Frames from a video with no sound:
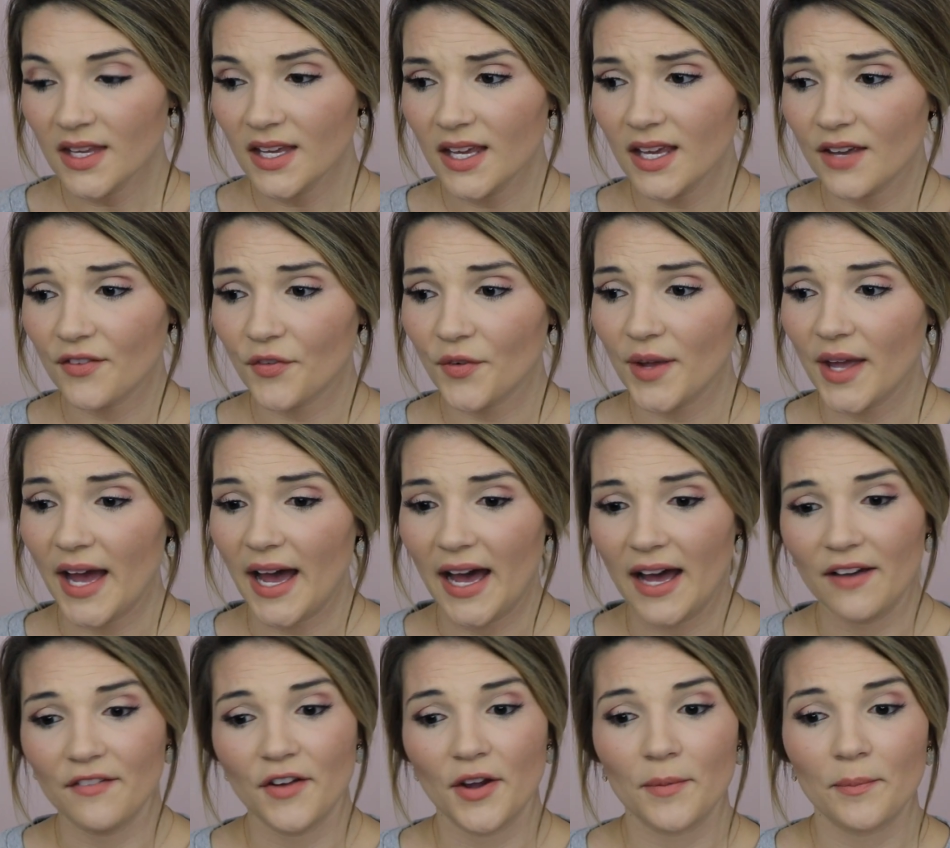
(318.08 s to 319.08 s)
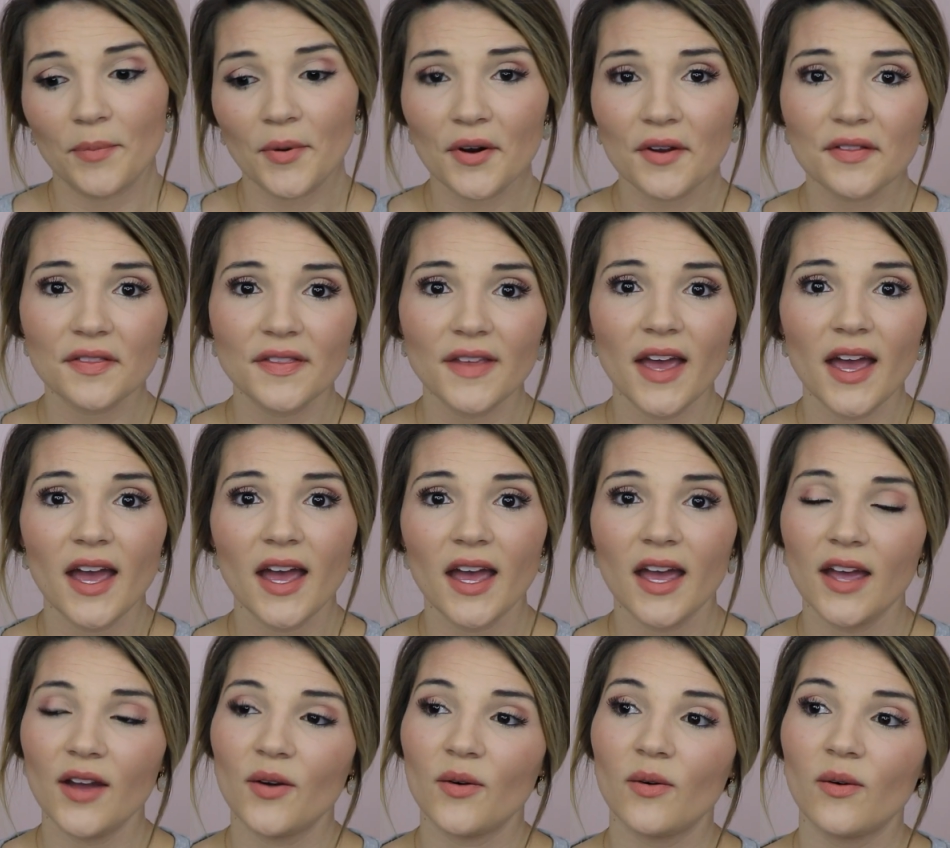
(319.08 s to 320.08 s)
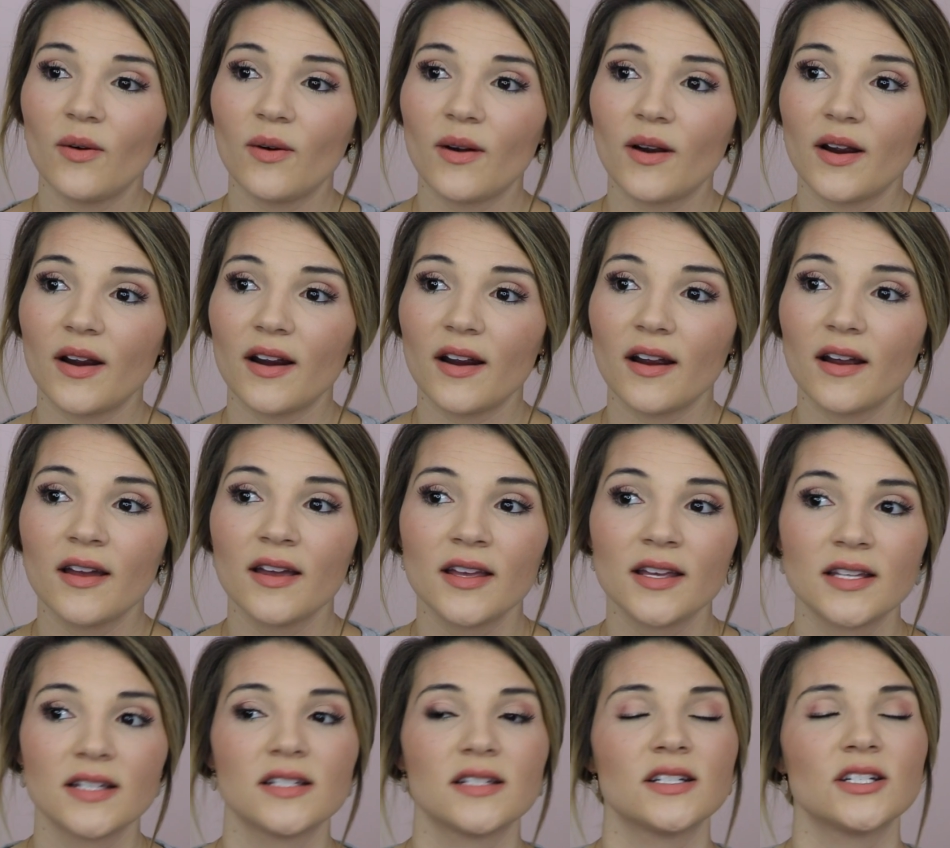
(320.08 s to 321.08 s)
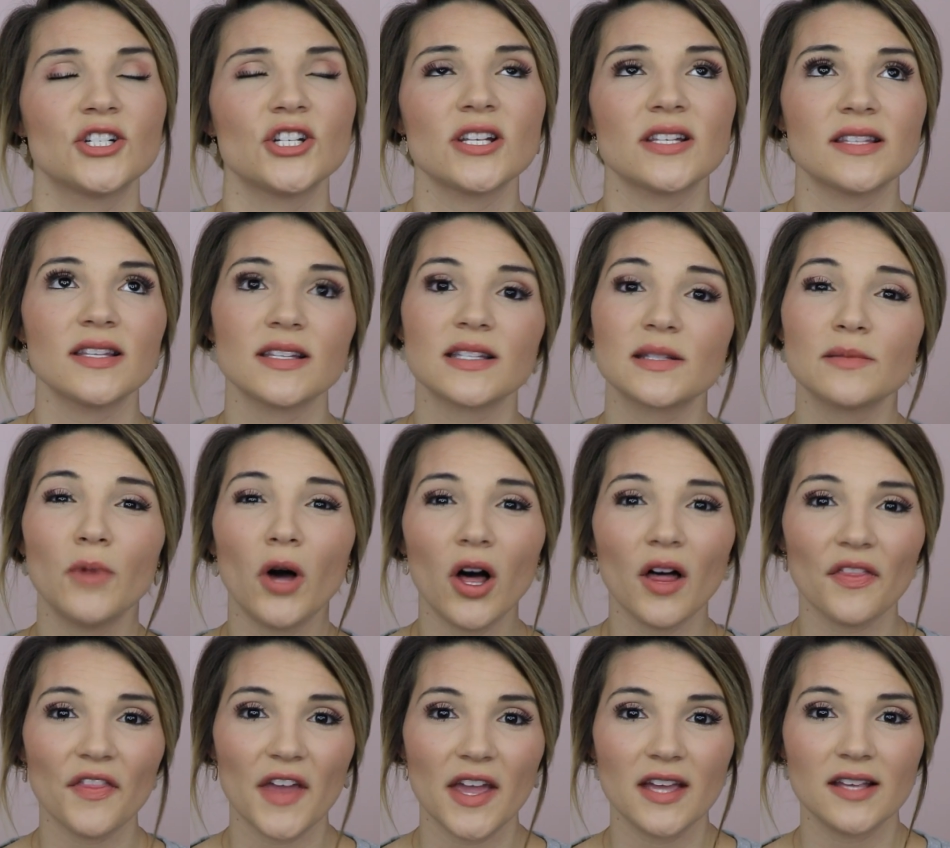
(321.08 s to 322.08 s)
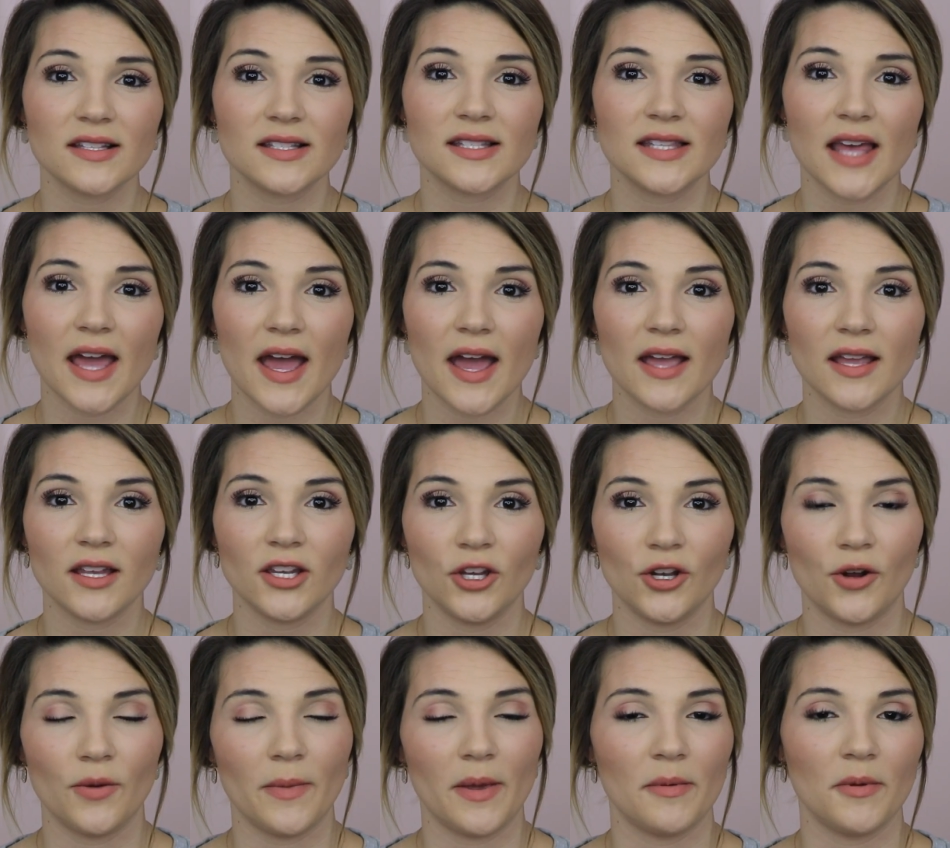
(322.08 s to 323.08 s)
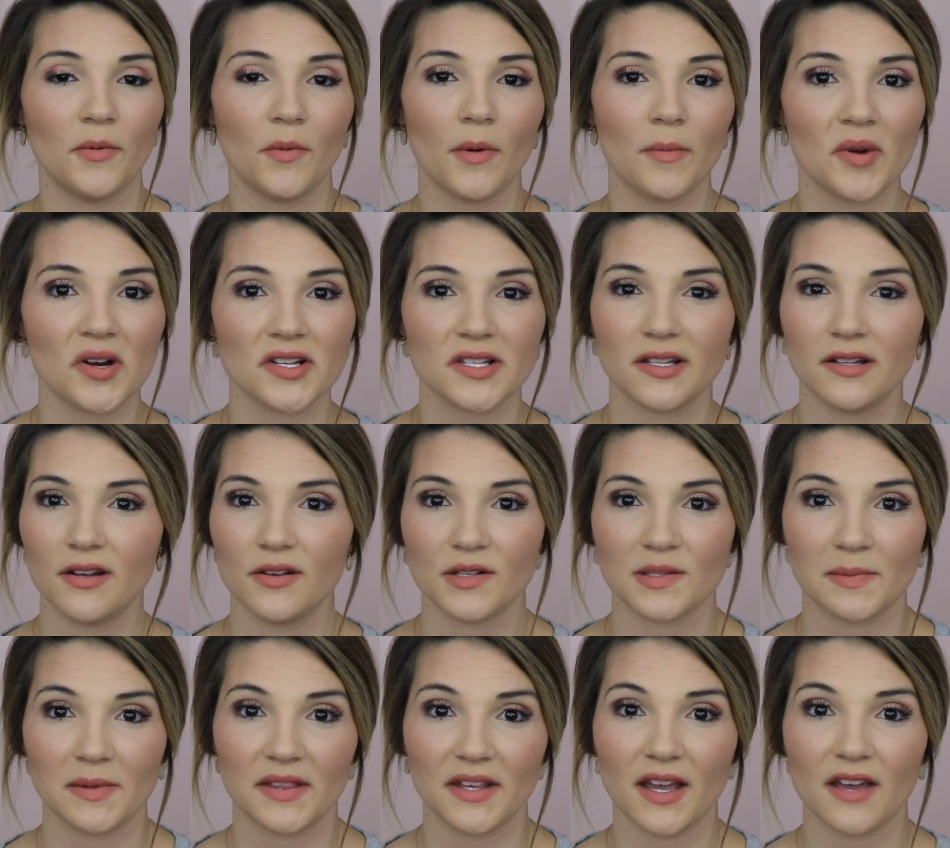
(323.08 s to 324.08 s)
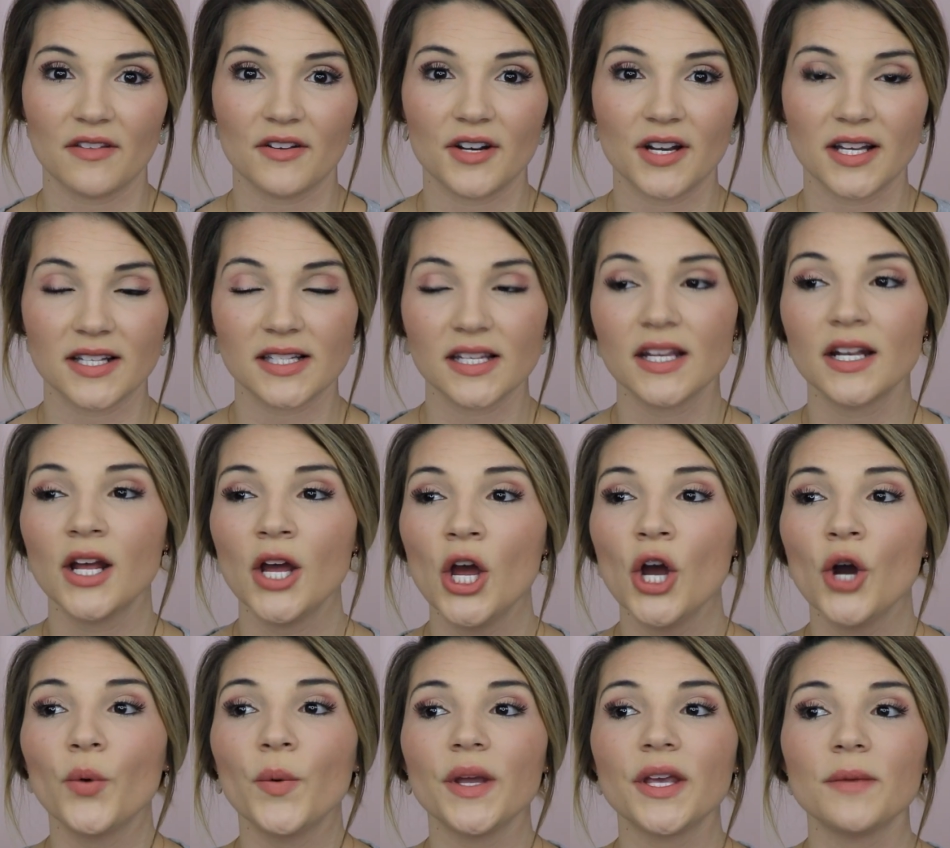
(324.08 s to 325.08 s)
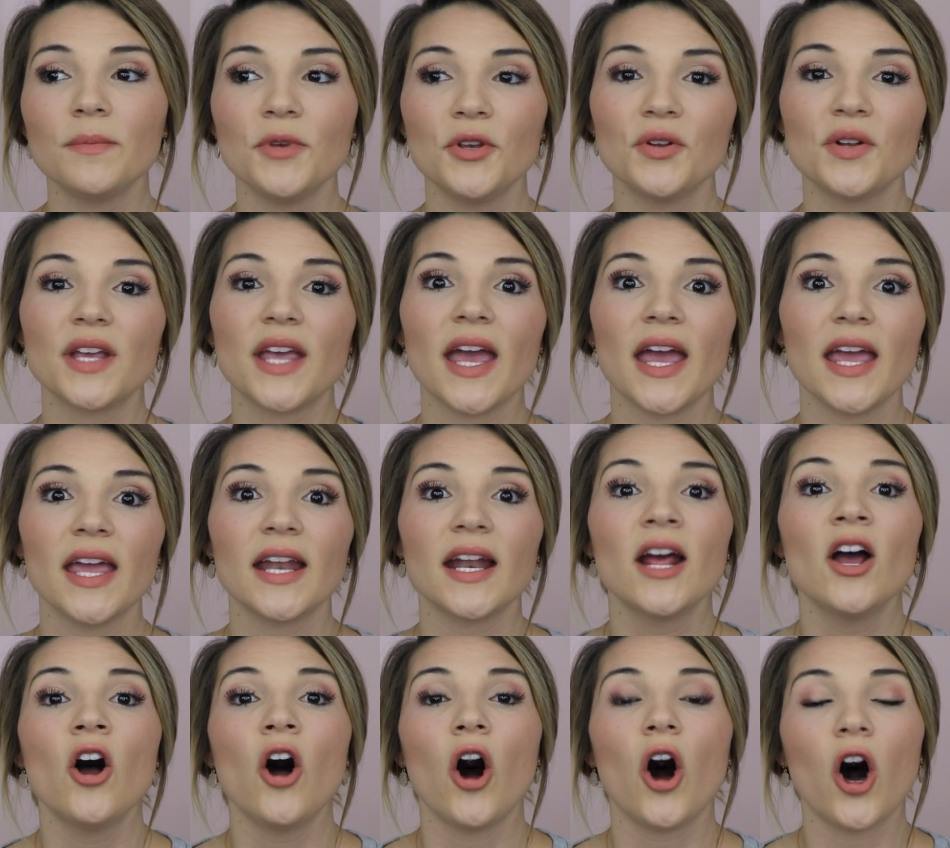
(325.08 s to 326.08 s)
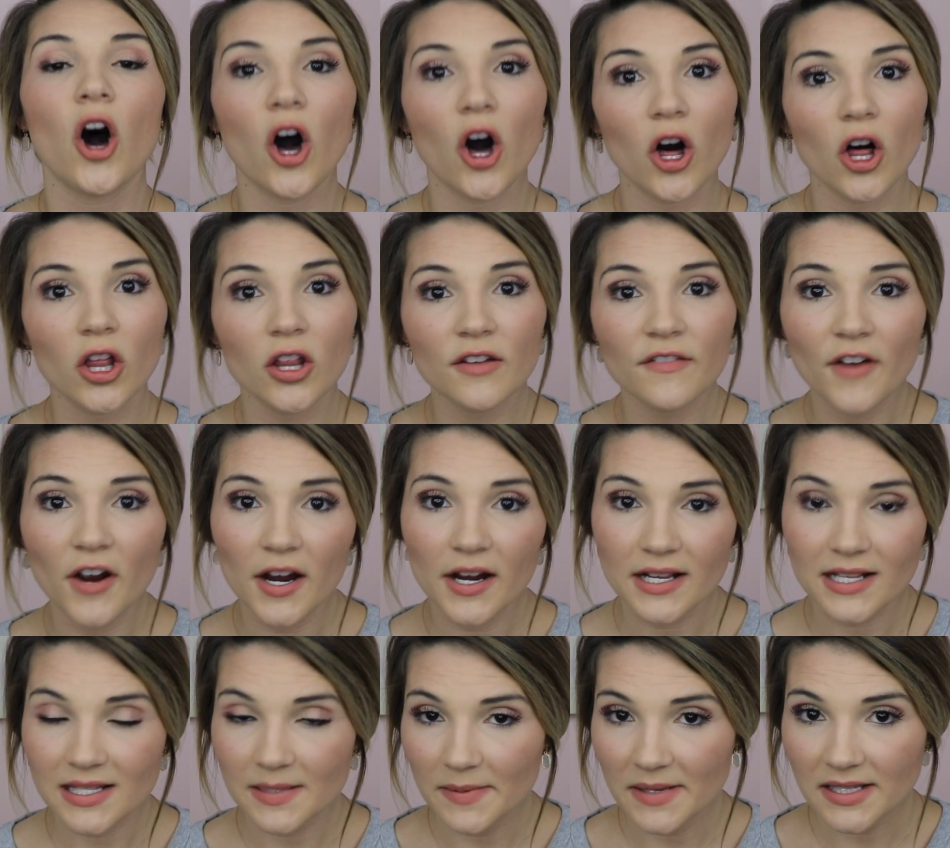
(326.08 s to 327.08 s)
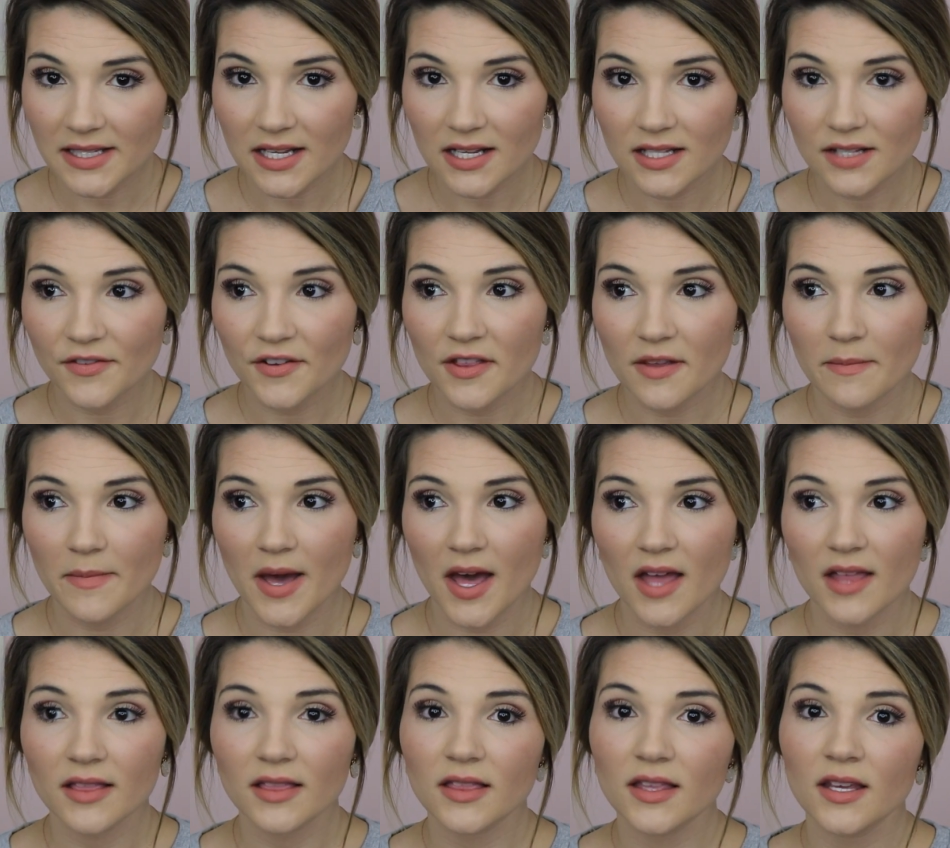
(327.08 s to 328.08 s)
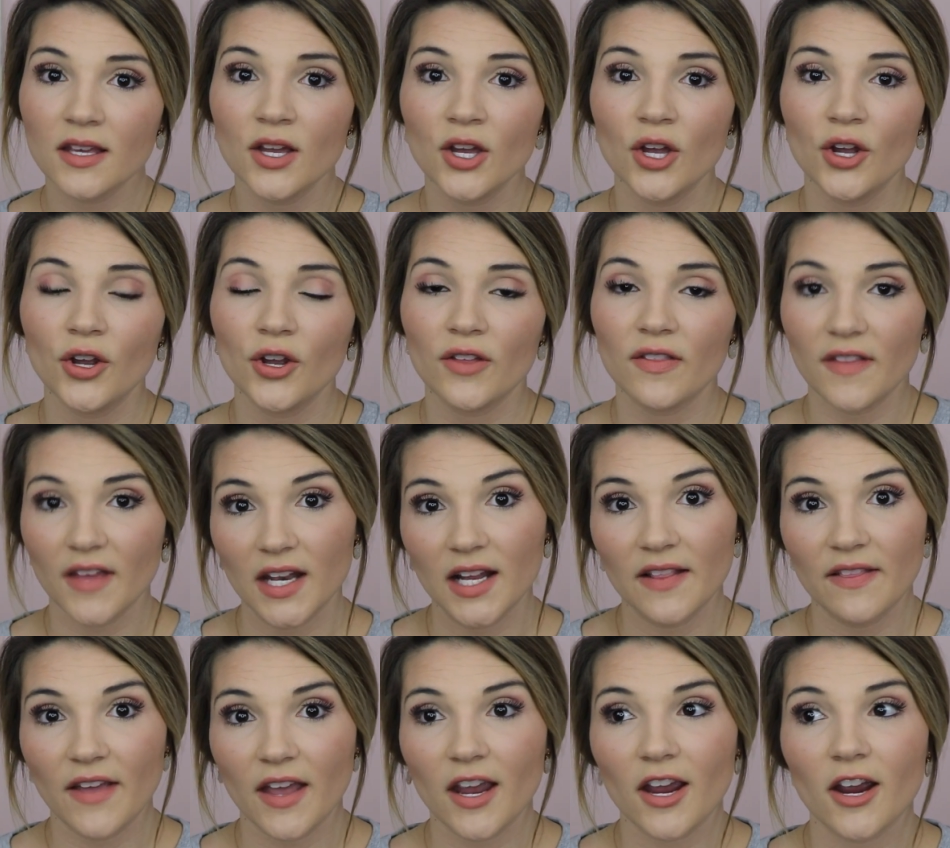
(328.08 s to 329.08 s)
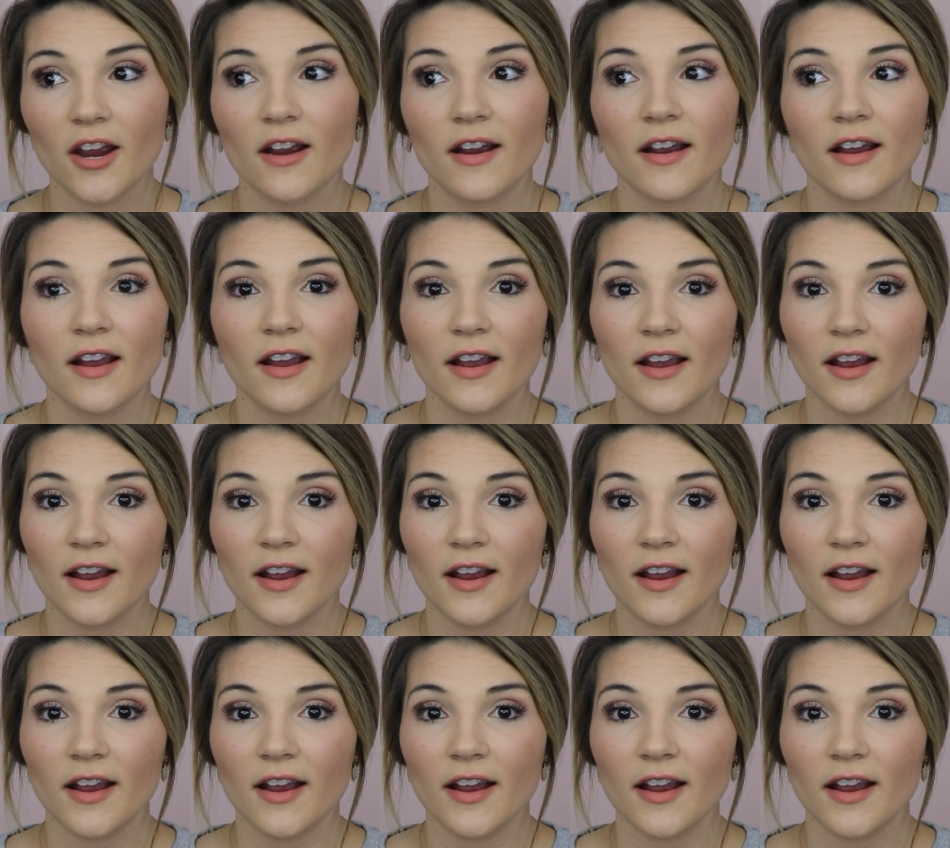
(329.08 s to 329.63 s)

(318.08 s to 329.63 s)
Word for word: if we have a birthday or just the small things that, you know, maybe one person knows but the other doesn't, we communicate all of our expenses for the month then and there